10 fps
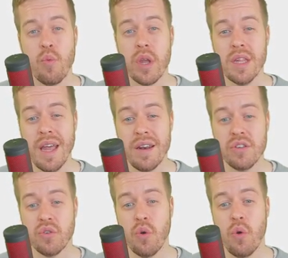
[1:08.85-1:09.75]
We then
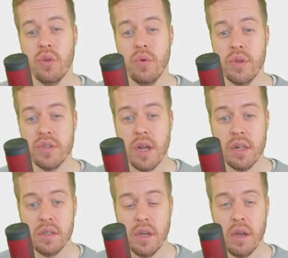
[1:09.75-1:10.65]
store the
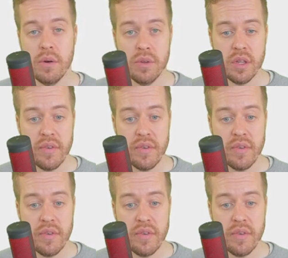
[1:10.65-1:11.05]
result under